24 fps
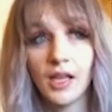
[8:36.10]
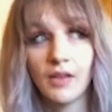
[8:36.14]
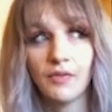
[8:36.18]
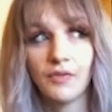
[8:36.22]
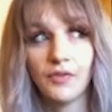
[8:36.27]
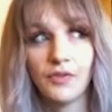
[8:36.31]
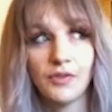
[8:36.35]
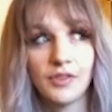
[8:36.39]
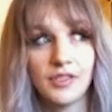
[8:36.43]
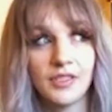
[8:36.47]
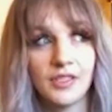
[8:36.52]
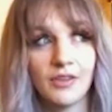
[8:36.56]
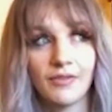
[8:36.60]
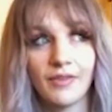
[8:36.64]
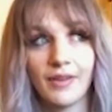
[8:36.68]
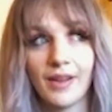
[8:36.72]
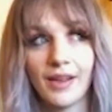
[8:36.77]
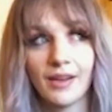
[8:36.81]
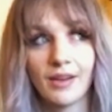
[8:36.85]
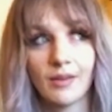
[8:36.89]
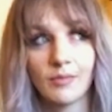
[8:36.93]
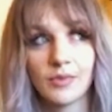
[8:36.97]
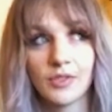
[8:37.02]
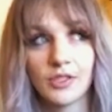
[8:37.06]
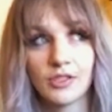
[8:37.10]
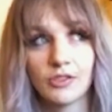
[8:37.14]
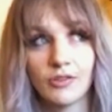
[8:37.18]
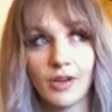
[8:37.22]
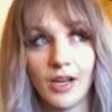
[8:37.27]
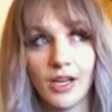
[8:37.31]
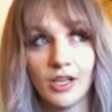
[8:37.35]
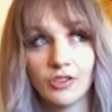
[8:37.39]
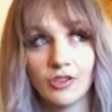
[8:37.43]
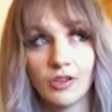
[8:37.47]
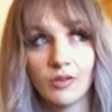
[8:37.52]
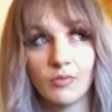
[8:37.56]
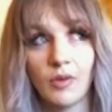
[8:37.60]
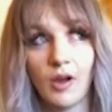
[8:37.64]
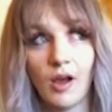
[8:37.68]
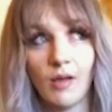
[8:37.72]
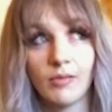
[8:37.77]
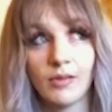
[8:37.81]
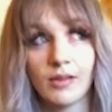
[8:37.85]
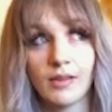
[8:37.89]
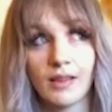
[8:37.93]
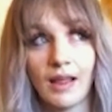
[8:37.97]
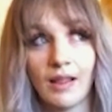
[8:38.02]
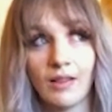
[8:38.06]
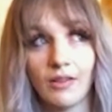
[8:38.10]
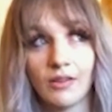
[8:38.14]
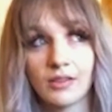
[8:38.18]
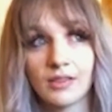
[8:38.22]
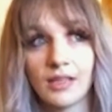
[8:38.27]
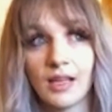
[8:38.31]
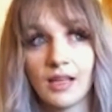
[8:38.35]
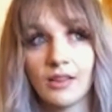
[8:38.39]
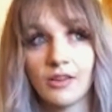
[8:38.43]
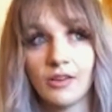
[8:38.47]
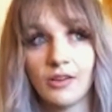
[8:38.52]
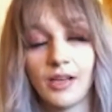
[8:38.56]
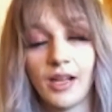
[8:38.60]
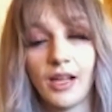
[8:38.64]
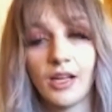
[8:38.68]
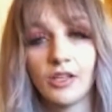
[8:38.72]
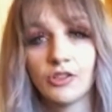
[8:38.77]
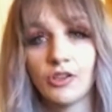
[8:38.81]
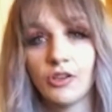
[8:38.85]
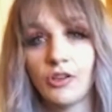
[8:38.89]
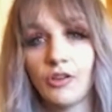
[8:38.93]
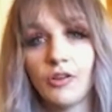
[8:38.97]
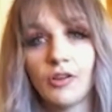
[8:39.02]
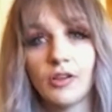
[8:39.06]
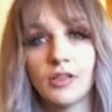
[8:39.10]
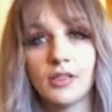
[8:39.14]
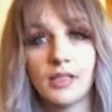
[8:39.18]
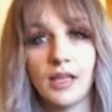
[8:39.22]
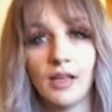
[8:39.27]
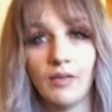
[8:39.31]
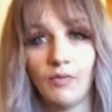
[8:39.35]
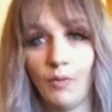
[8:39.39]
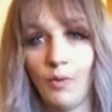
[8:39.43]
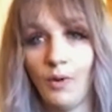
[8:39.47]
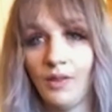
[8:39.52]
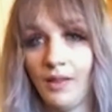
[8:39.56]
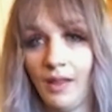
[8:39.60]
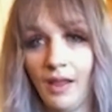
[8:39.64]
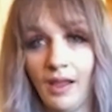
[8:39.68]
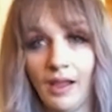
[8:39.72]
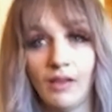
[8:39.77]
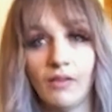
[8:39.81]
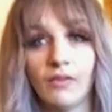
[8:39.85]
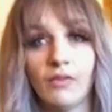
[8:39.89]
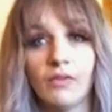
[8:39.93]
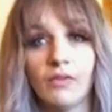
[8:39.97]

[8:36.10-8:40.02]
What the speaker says: if you see a random stranger in public that looks like they're in danger, you can save one life.